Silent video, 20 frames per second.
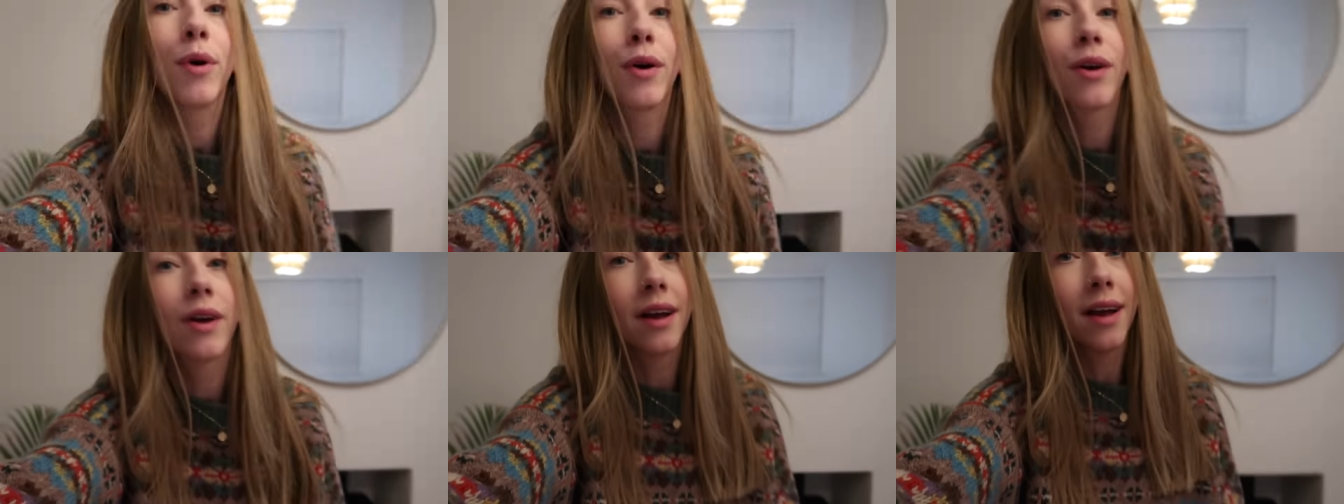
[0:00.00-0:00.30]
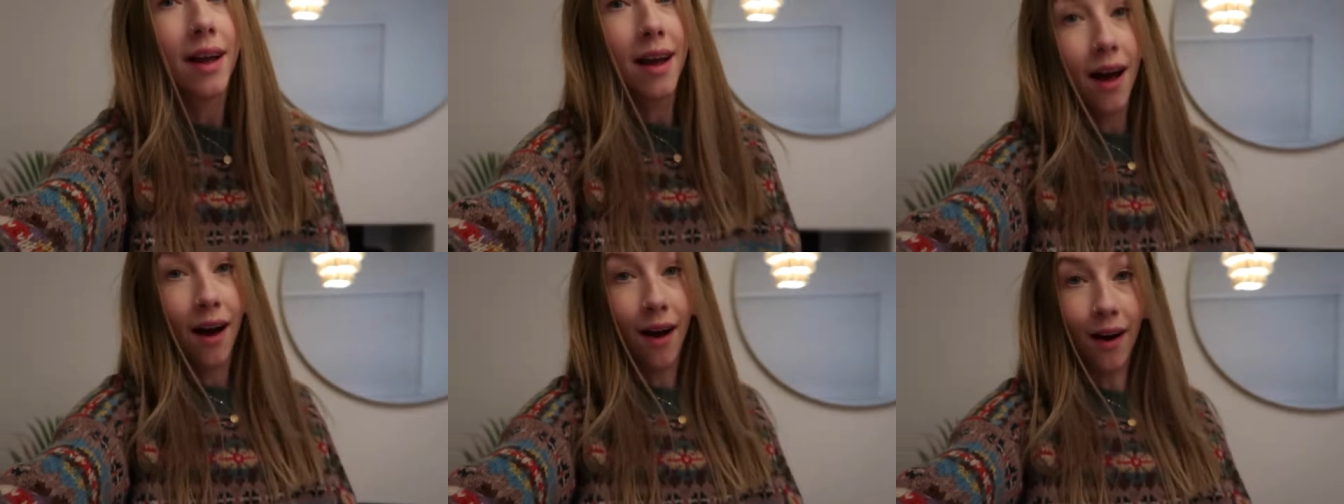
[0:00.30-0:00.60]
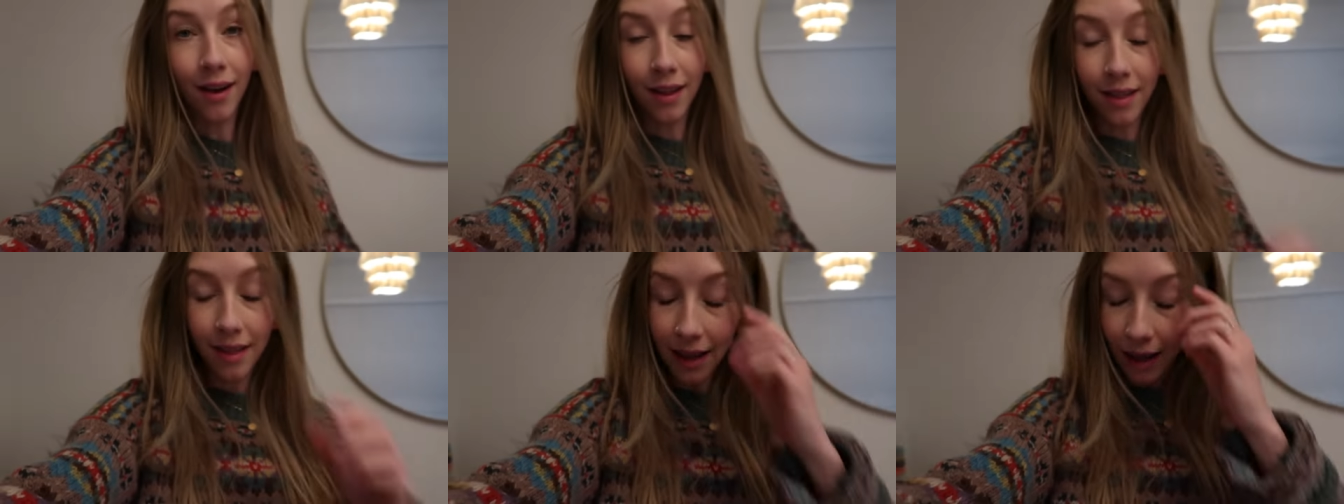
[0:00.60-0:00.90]
book,
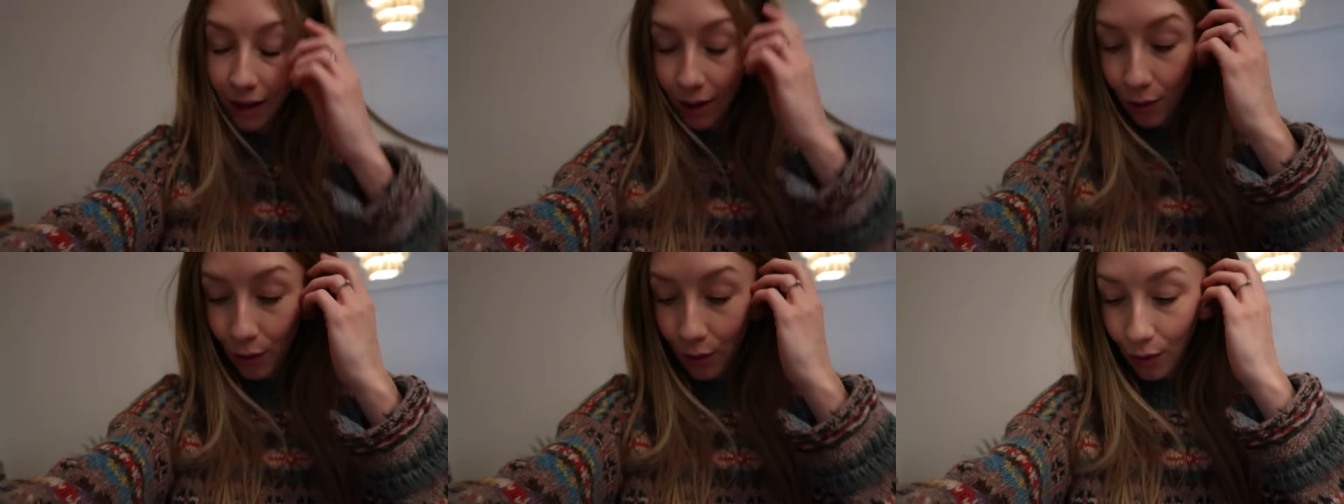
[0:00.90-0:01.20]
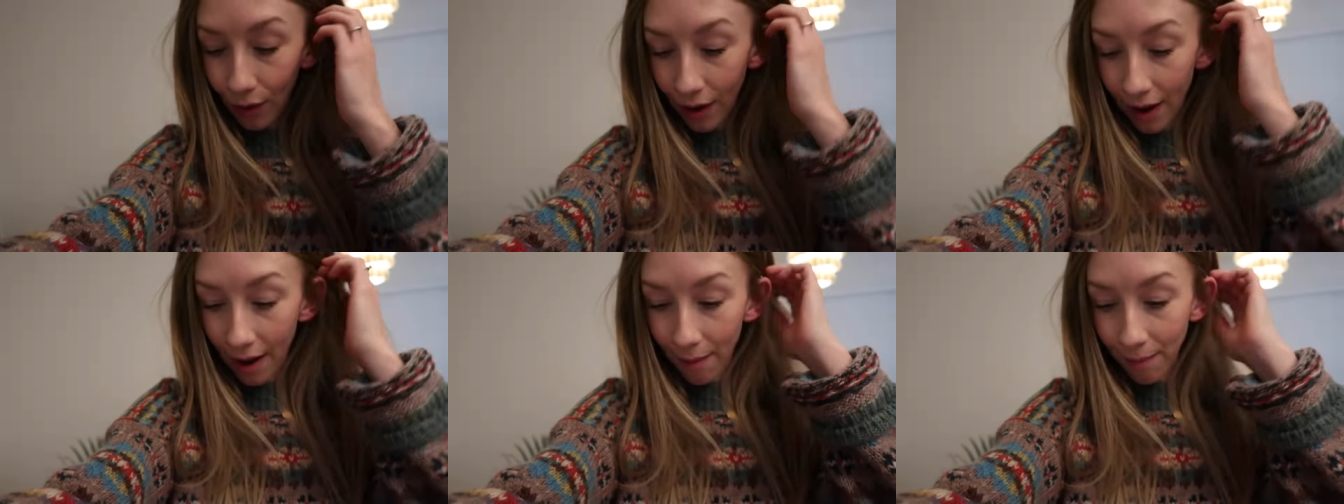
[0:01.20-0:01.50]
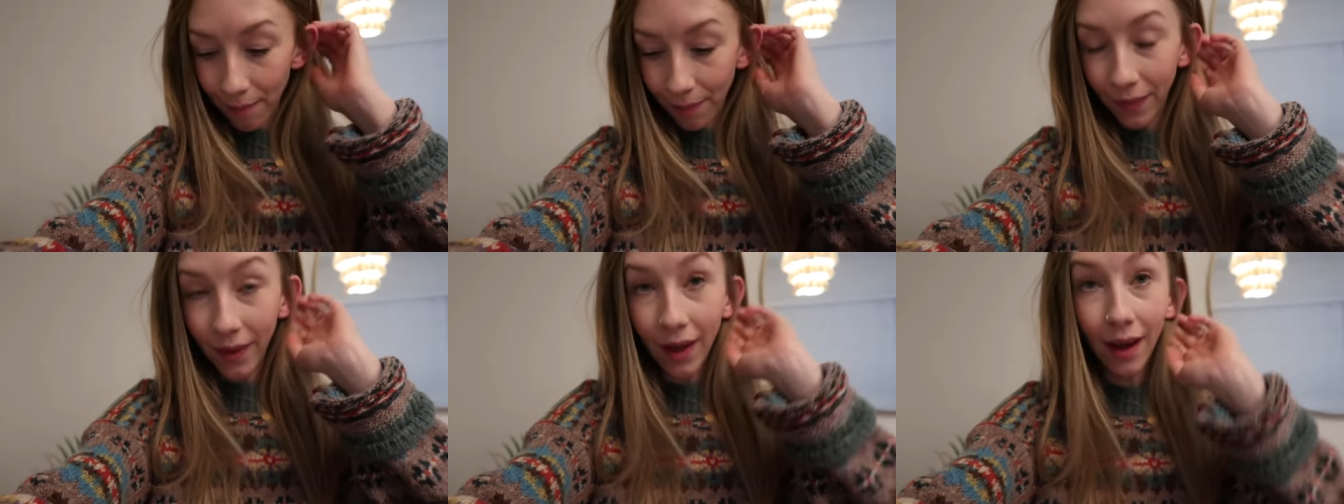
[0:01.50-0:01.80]
I think you'll
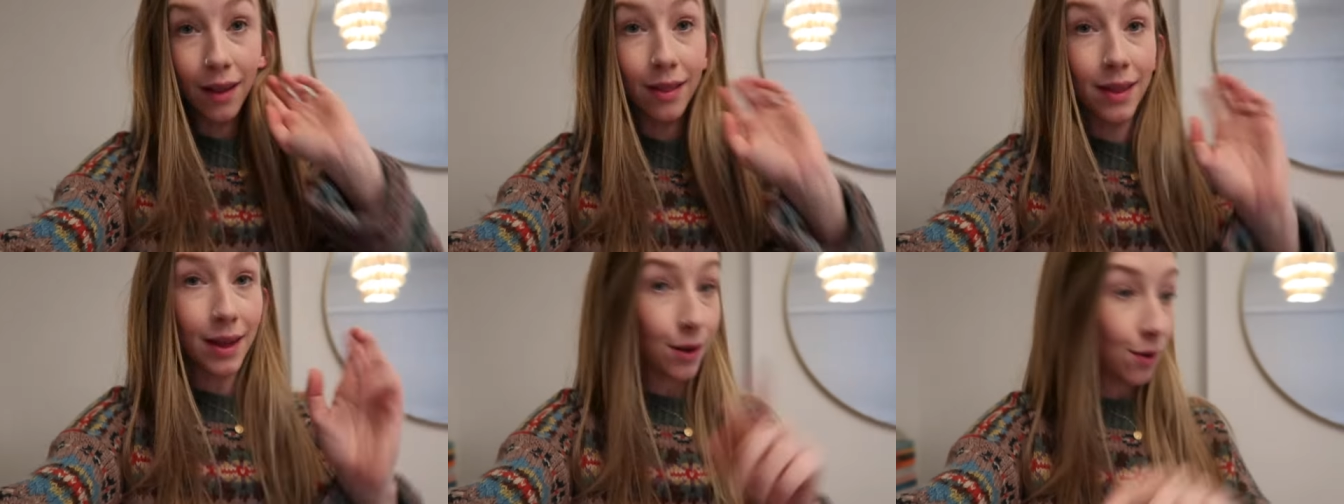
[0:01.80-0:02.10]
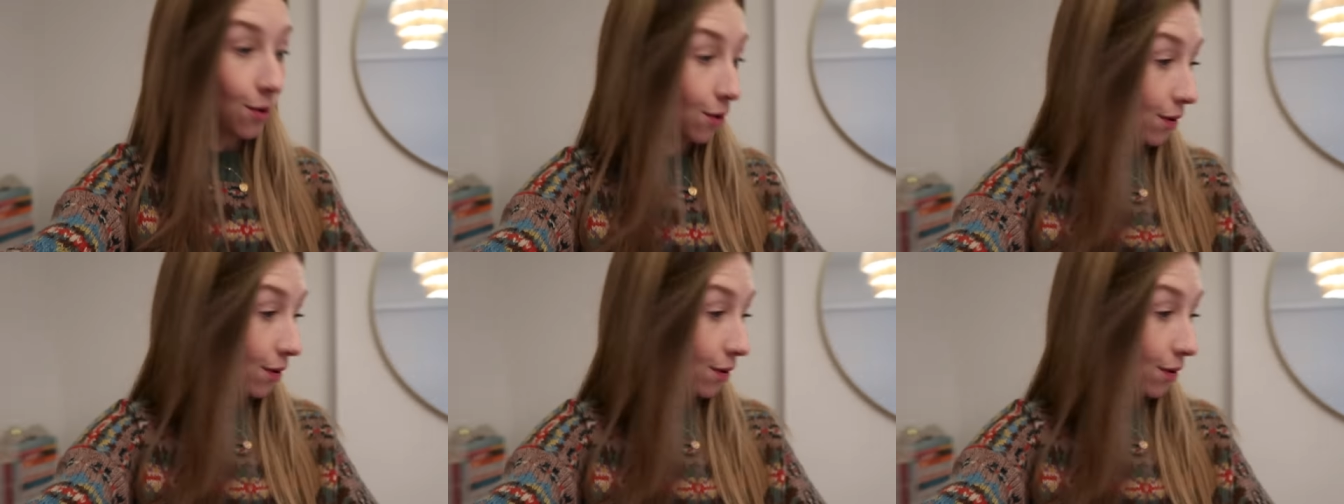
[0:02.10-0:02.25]
um I think